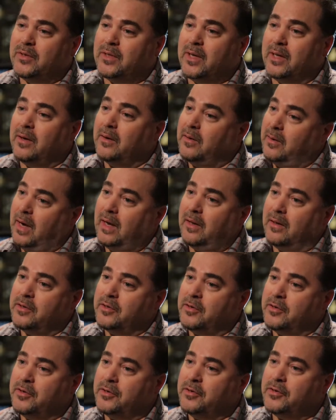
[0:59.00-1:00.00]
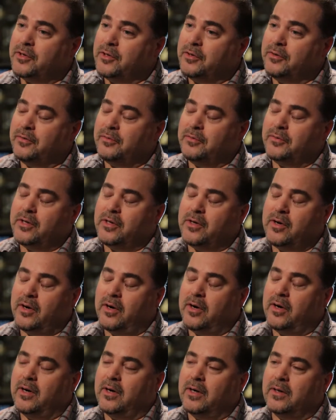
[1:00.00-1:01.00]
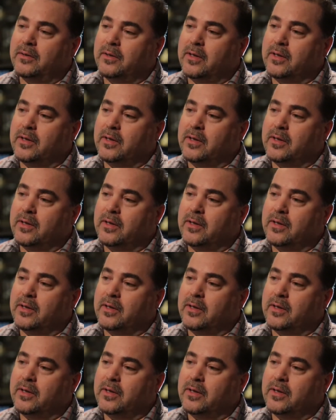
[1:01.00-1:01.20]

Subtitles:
said, I'll introduce you to her